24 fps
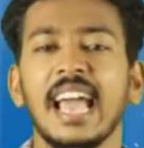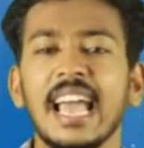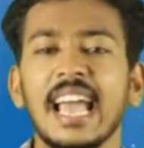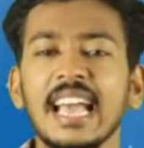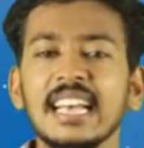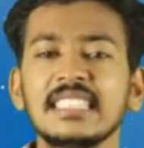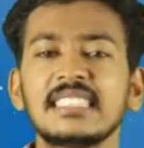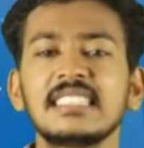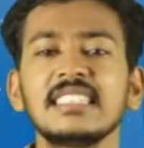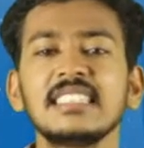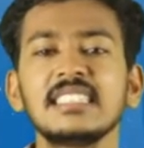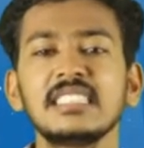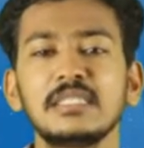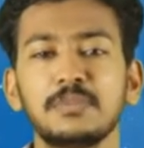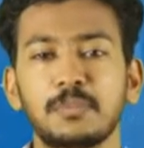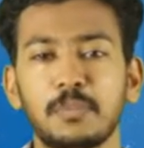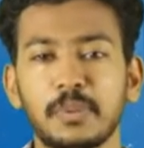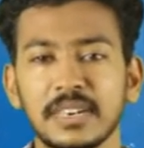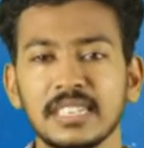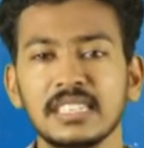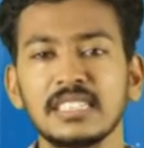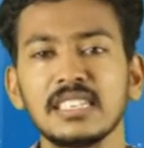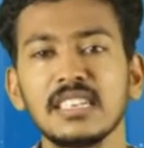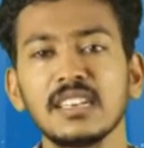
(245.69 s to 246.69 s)
exerts
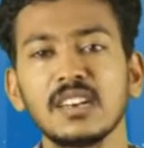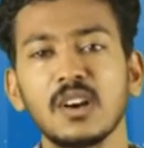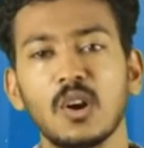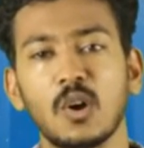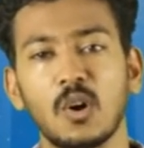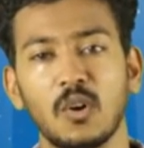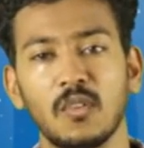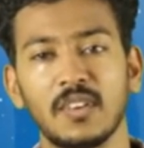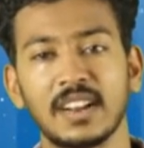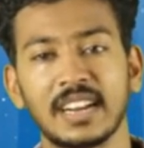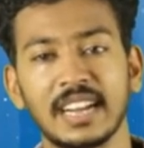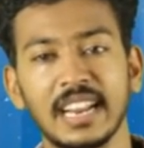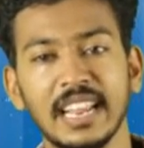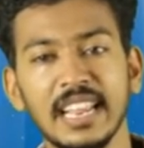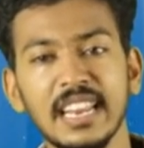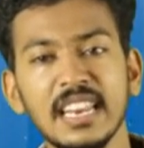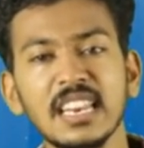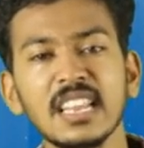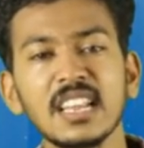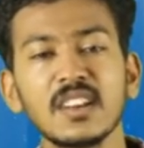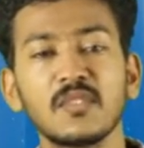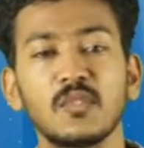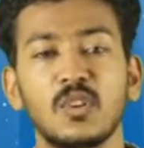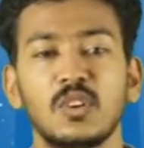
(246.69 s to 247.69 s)
pressure over
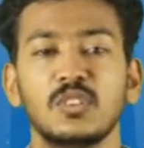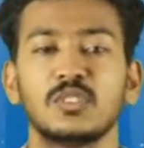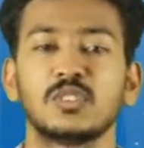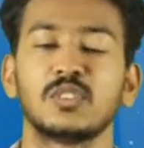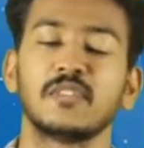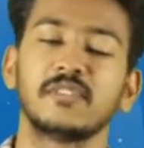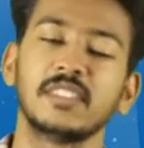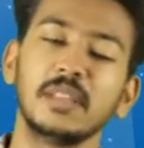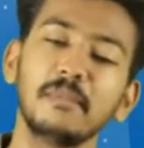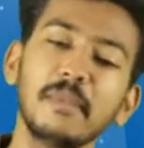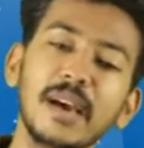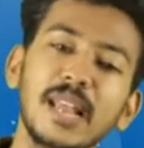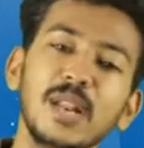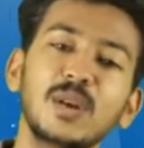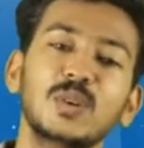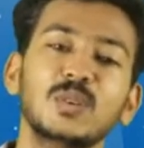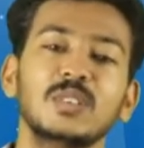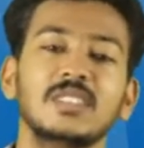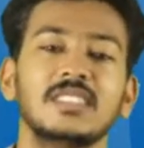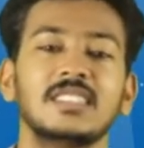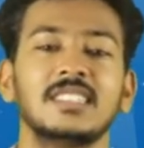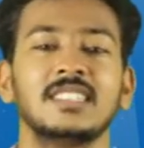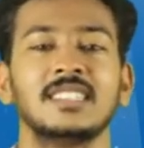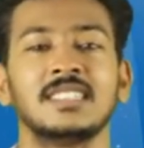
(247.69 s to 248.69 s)
inner walls of the balloon.